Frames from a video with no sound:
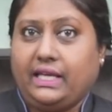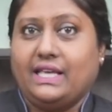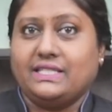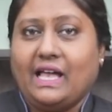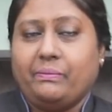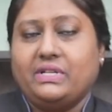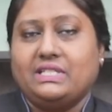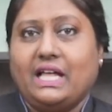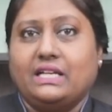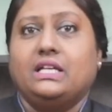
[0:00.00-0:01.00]
case
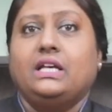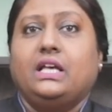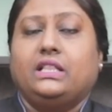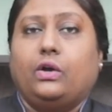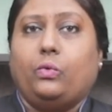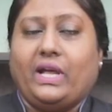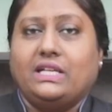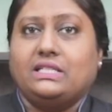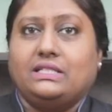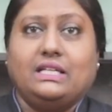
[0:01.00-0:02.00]
happens that the
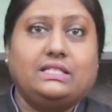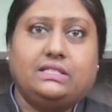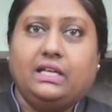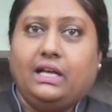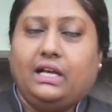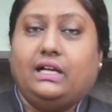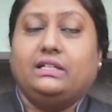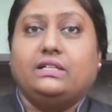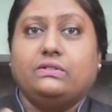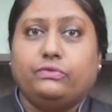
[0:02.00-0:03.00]
whites just
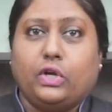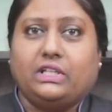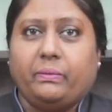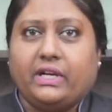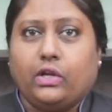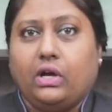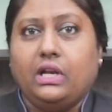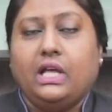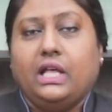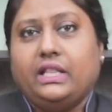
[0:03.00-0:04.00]
didn't froth up at
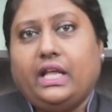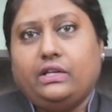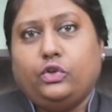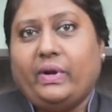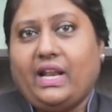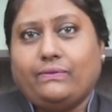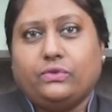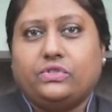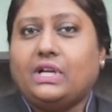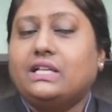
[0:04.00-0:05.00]
all, then you might have
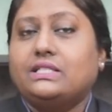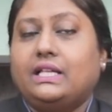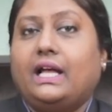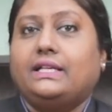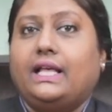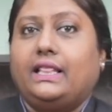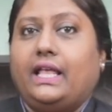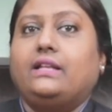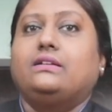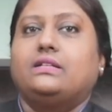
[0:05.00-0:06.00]
to trash that and
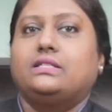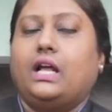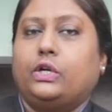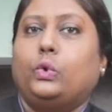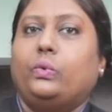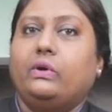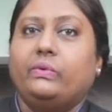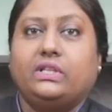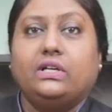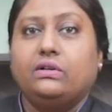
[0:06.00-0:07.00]
then start over
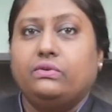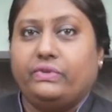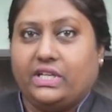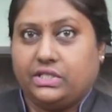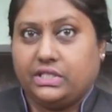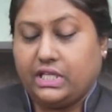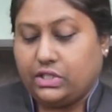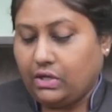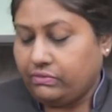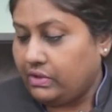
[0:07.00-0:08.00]
with a fresh
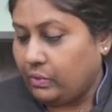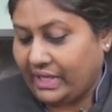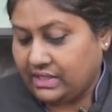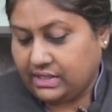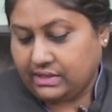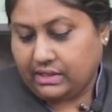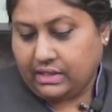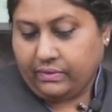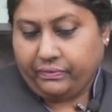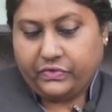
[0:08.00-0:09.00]
set of whites.
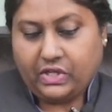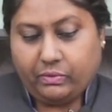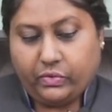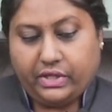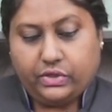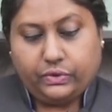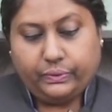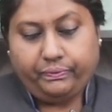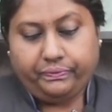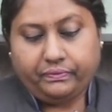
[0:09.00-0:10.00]
So I'm going
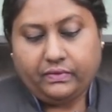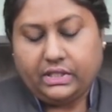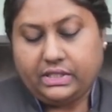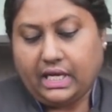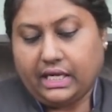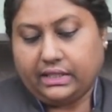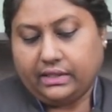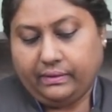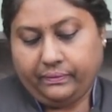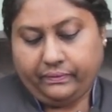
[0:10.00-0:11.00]
to start
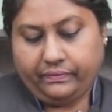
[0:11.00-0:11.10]
the